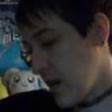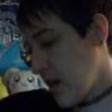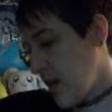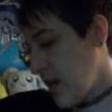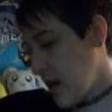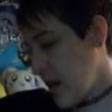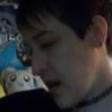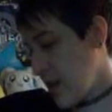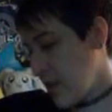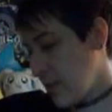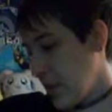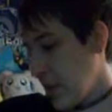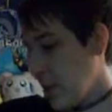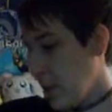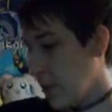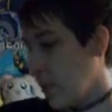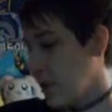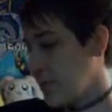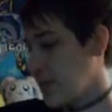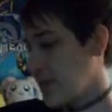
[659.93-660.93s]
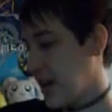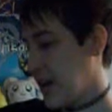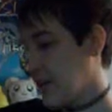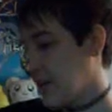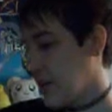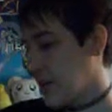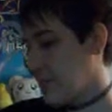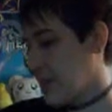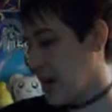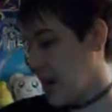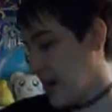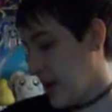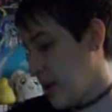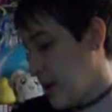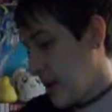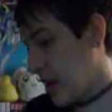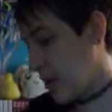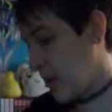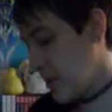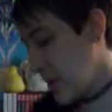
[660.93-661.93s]
Um, oh, website, website.
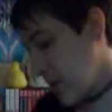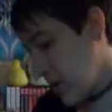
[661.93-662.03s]
Here we go.